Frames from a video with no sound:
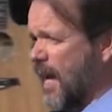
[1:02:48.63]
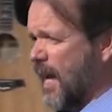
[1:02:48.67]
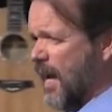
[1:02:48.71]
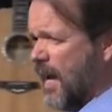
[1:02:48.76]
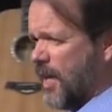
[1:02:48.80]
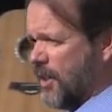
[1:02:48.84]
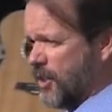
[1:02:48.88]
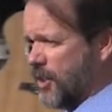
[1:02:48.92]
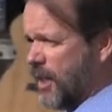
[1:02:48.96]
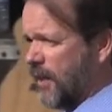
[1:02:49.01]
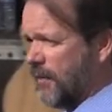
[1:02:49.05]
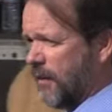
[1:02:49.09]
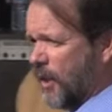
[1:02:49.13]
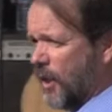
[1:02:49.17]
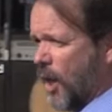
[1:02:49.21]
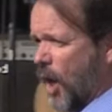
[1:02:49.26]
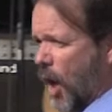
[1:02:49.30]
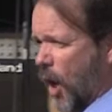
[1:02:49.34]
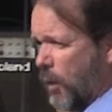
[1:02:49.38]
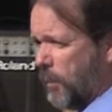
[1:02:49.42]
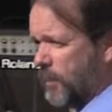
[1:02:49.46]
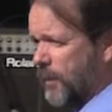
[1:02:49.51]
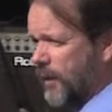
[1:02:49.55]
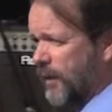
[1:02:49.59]
He's given an
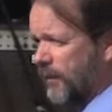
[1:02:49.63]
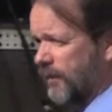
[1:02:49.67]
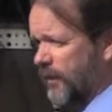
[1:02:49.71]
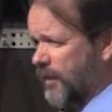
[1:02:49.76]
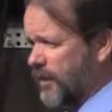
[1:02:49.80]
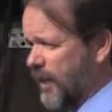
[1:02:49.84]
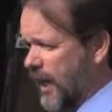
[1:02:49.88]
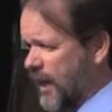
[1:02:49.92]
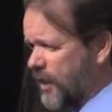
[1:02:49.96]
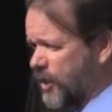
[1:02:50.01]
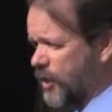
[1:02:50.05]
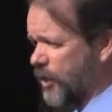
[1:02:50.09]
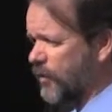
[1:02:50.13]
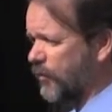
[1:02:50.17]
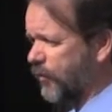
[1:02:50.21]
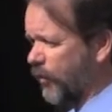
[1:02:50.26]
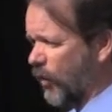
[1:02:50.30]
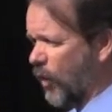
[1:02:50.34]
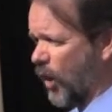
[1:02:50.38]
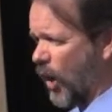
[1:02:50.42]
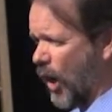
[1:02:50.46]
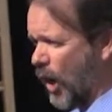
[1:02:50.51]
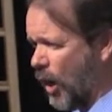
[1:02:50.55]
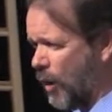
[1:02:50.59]
open invitation
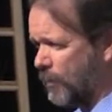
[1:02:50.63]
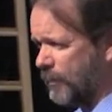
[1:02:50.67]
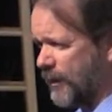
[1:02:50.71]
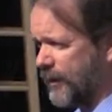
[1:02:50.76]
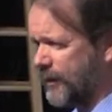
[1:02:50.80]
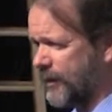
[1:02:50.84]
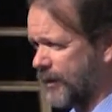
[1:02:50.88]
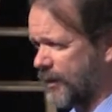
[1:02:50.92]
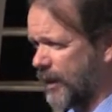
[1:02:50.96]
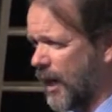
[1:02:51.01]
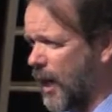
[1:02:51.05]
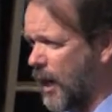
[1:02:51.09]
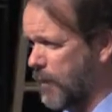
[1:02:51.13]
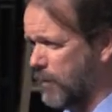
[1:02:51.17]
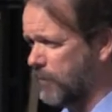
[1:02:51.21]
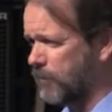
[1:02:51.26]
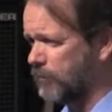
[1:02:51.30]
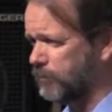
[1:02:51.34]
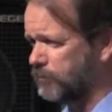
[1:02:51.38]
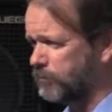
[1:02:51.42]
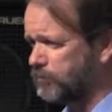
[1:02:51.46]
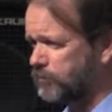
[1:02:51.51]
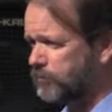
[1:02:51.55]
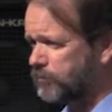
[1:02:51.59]
for all men to come.